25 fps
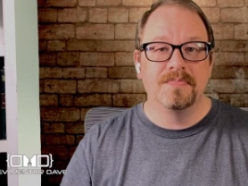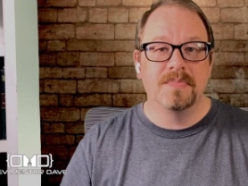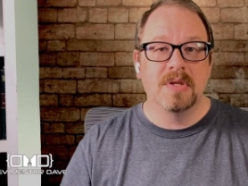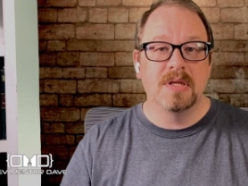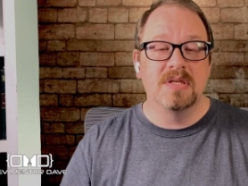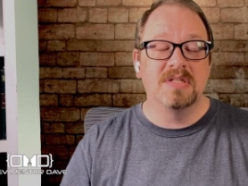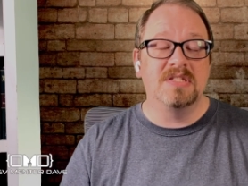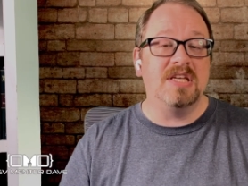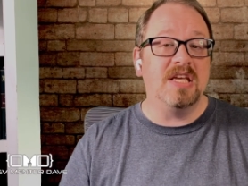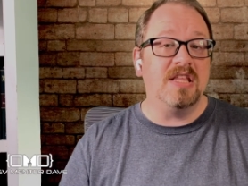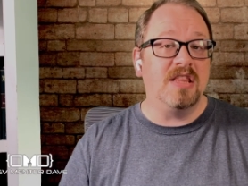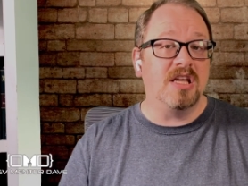
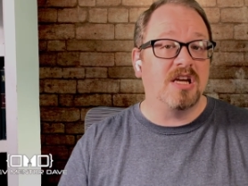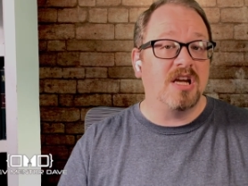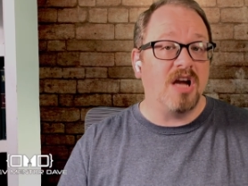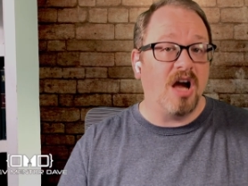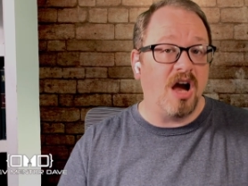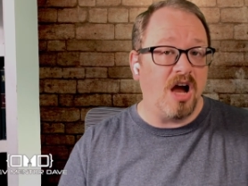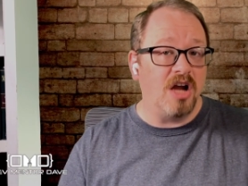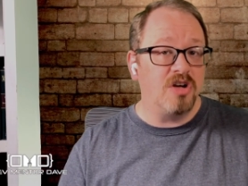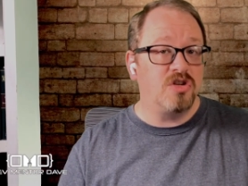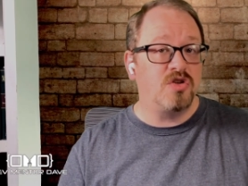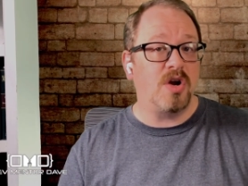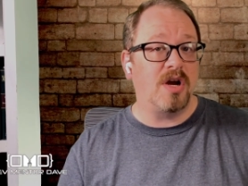See, the
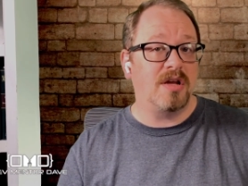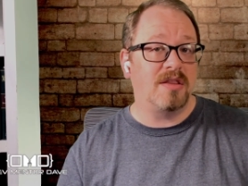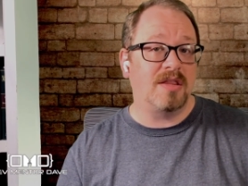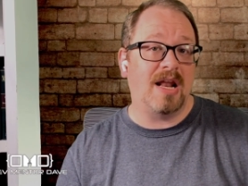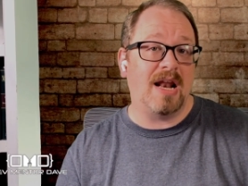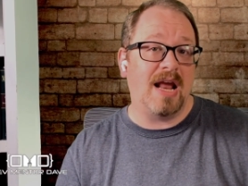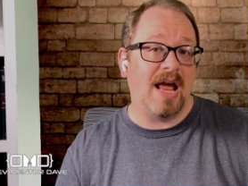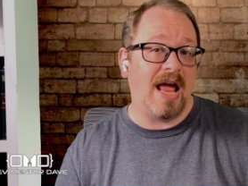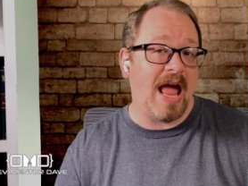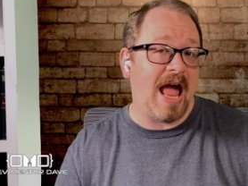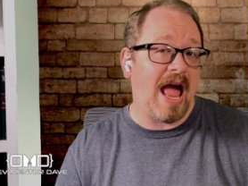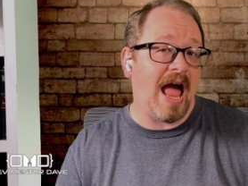contract that
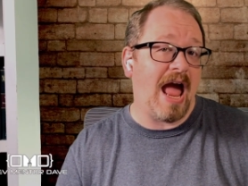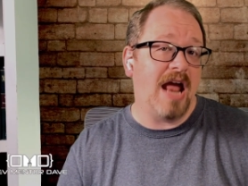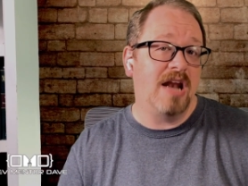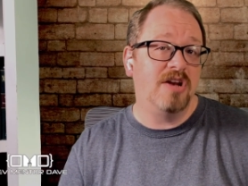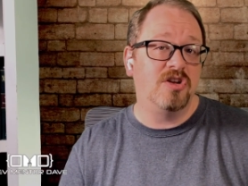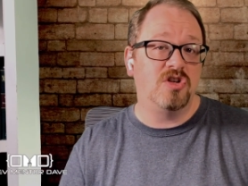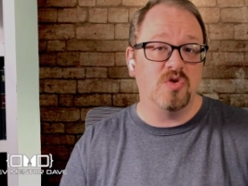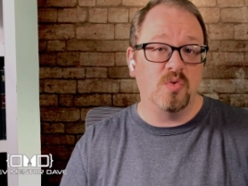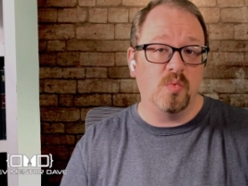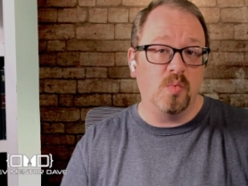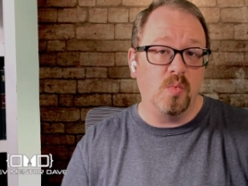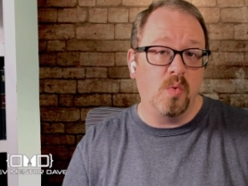I had
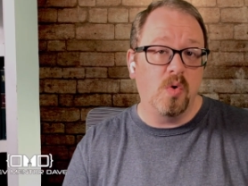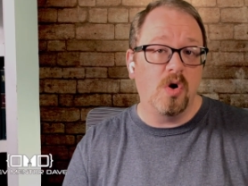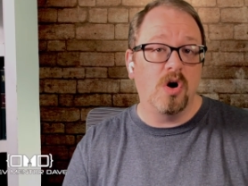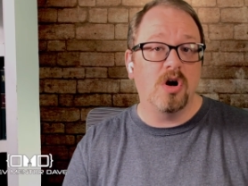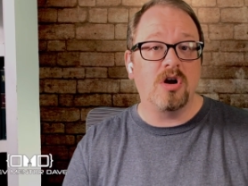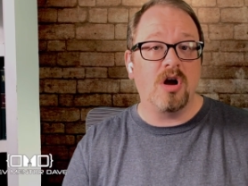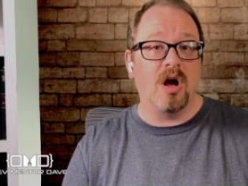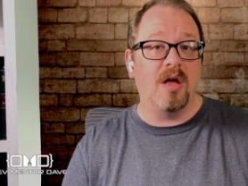to work